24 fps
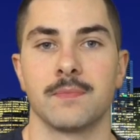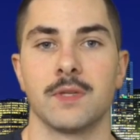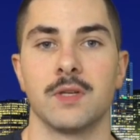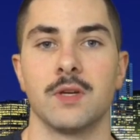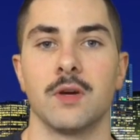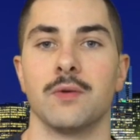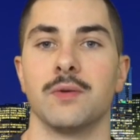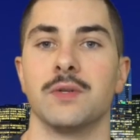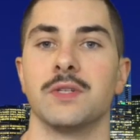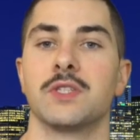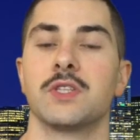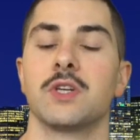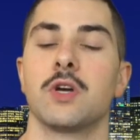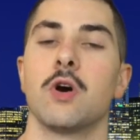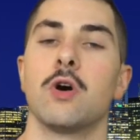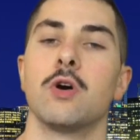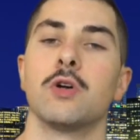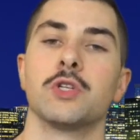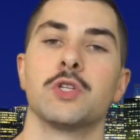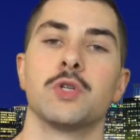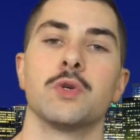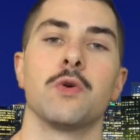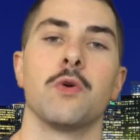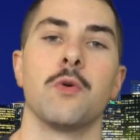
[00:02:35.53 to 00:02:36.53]
you know, these
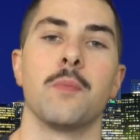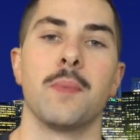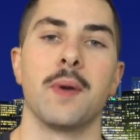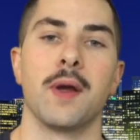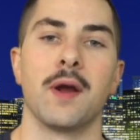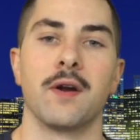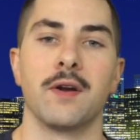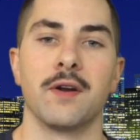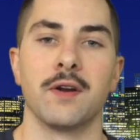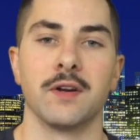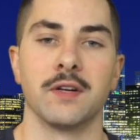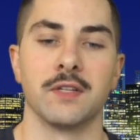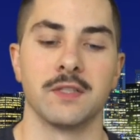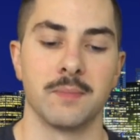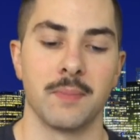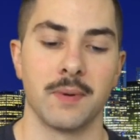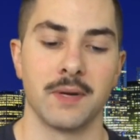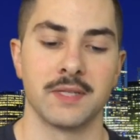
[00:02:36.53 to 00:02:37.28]
cultural barriers,